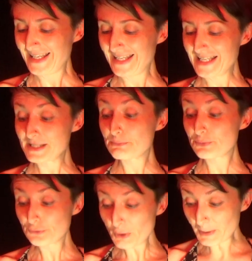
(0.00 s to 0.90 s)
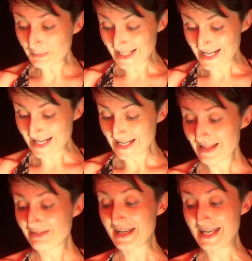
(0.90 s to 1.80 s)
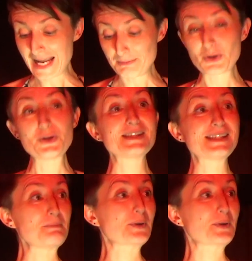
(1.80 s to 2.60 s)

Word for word: It is probably the neighbourhood zip